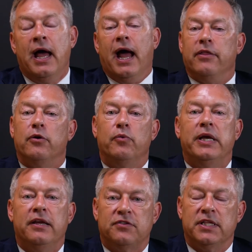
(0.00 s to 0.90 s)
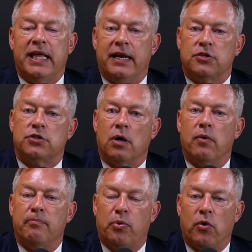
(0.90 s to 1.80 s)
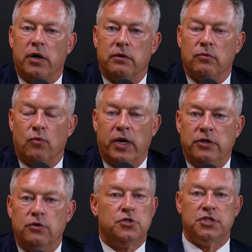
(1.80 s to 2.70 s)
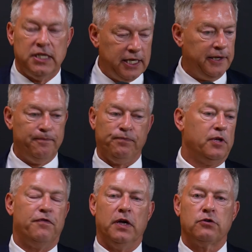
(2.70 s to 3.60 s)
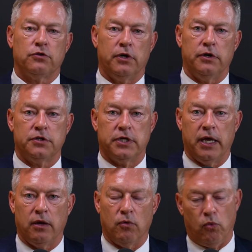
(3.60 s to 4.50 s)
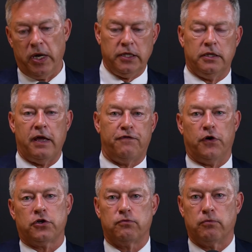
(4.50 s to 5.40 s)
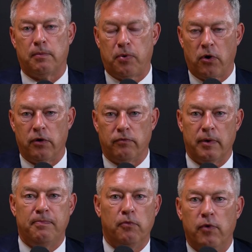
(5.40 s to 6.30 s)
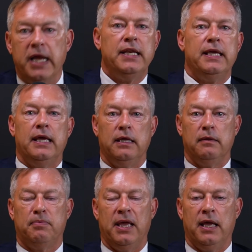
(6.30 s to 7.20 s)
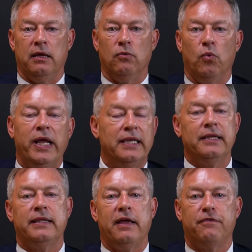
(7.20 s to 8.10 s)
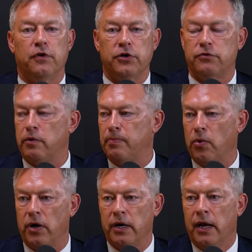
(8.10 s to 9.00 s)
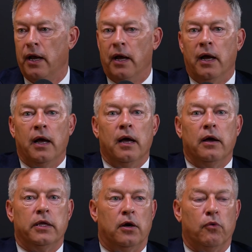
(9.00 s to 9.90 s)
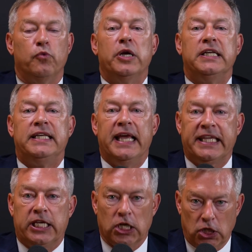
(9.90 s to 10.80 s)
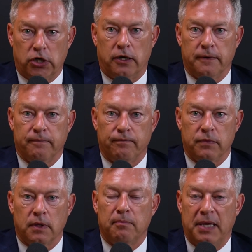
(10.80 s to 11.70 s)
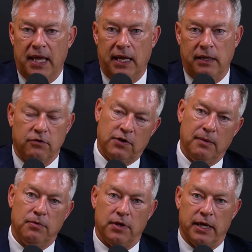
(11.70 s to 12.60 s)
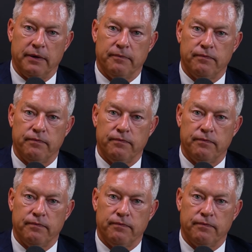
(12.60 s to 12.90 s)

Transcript: And the reason that it's so important when you see defense lawyers saying, well, when did they first report radiating pain? When did they first report, radicular pain? Same thing.